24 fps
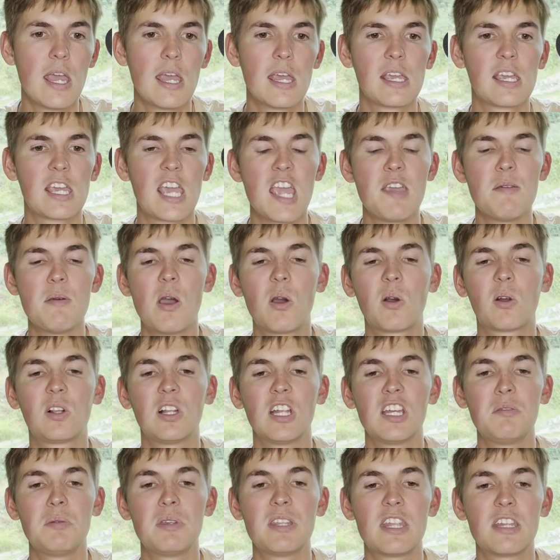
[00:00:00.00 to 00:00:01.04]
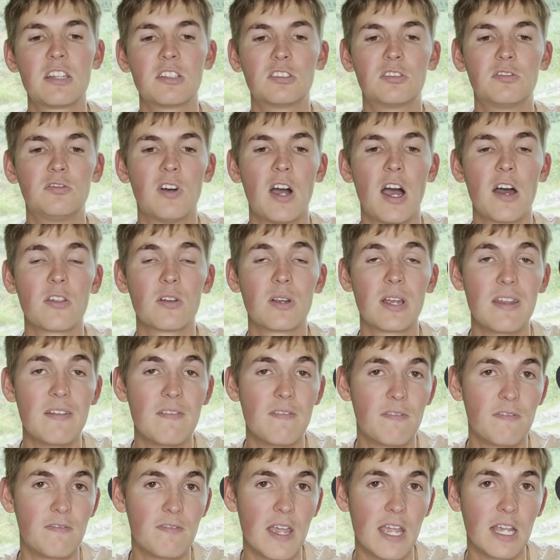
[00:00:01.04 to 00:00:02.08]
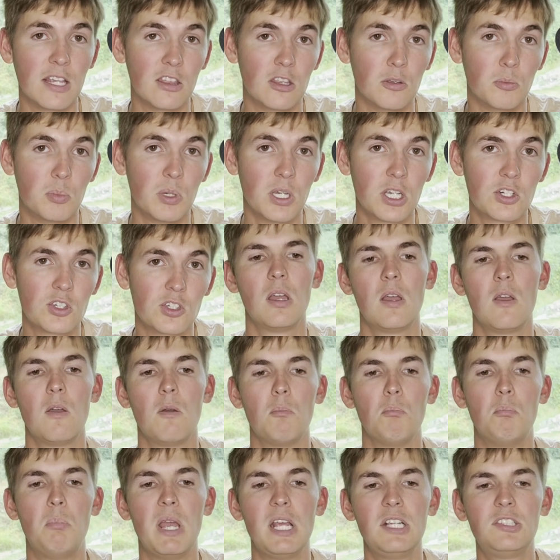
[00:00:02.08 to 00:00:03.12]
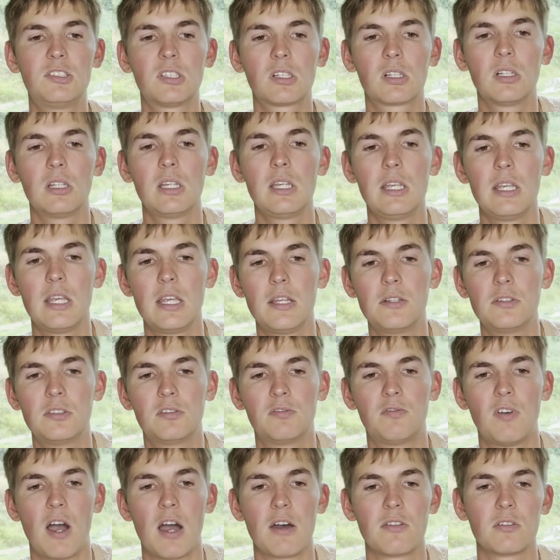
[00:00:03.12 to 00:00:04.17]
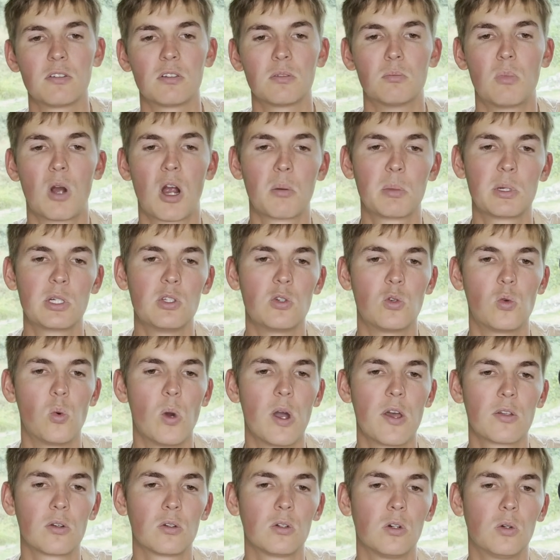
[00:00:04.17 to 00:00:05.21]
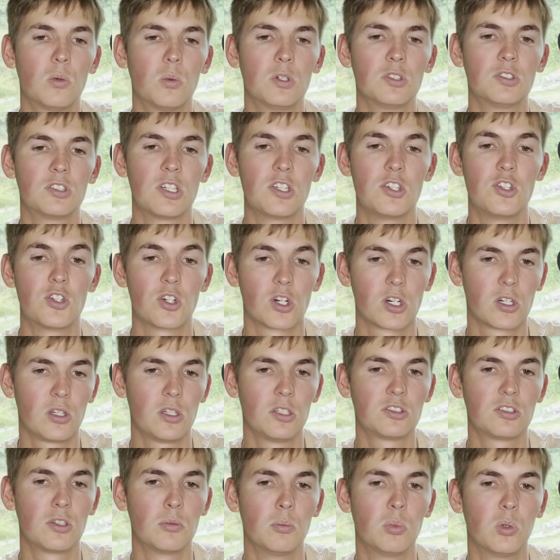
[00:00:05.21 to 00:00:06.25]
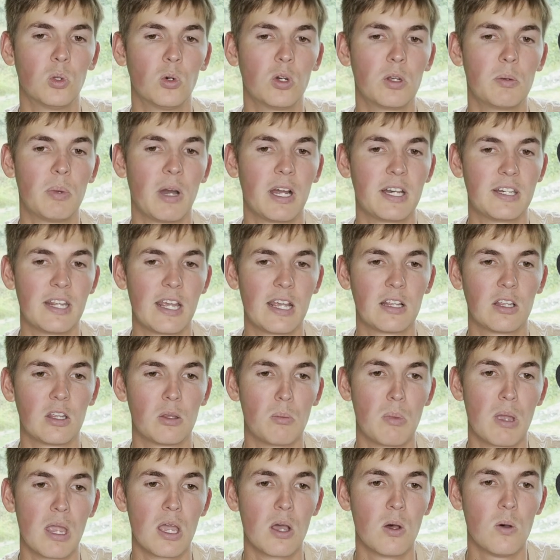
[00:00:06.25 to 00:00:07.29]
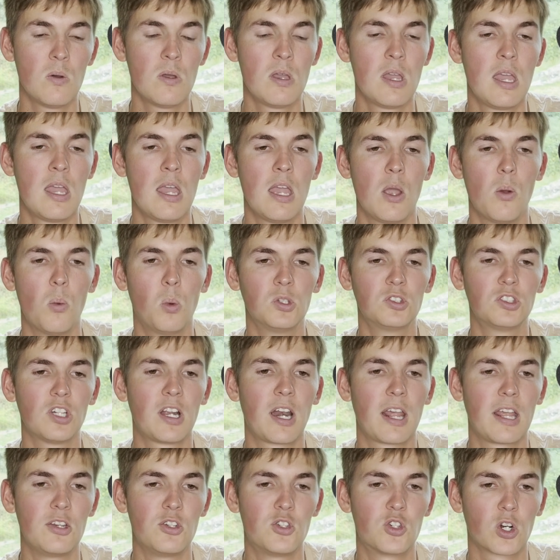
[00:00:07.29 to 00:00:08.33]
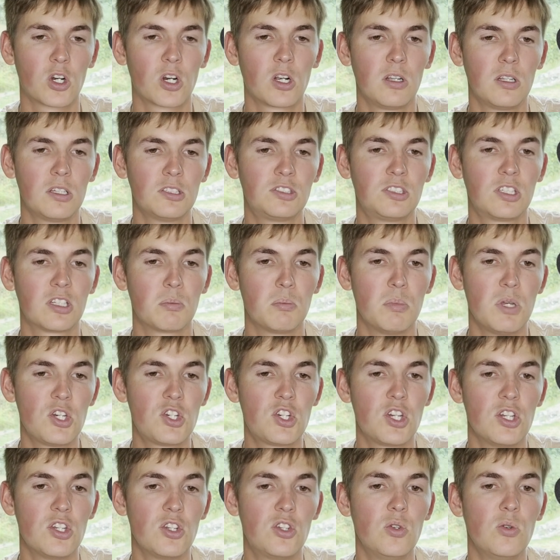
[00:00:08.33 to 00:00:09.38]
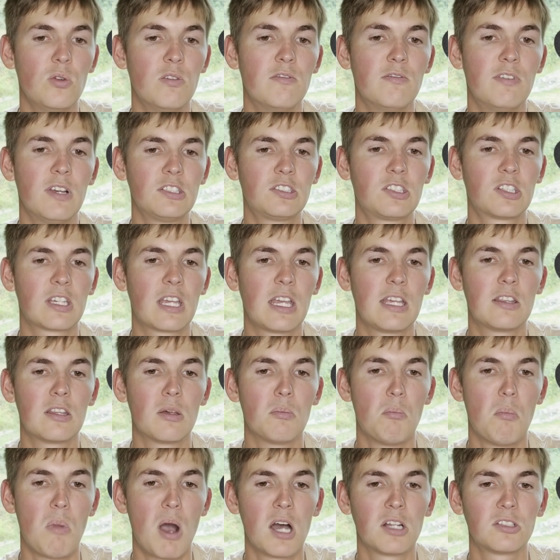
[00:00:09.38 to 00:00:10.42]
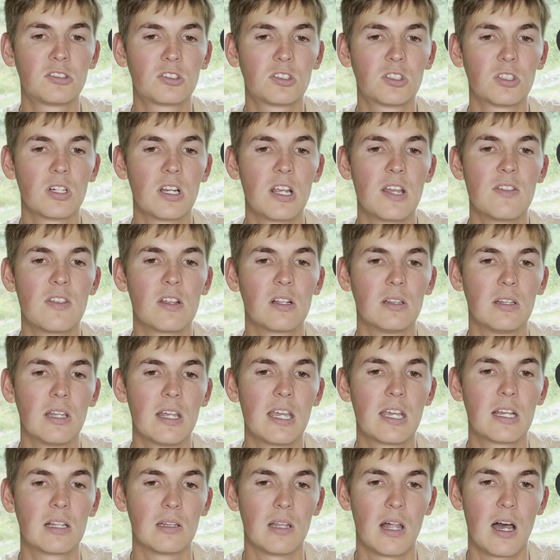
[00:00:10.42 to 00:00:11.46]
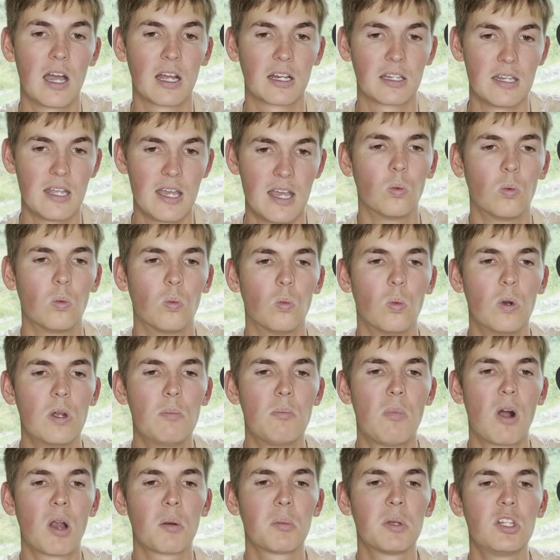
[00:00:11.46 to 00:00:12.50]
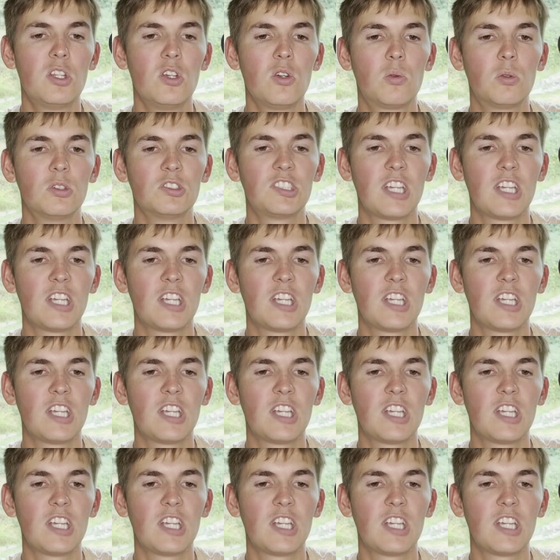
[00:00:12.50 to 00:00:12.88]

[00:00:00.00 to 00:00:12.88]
came out claiming that his father had faked the picture. Basically, Ian's father, Marmaduke Wetherell, was a journalist employed by Daily Mail and was on a journalistic mission to investigate the monster in the lake Loch Ness. When Marmaduke was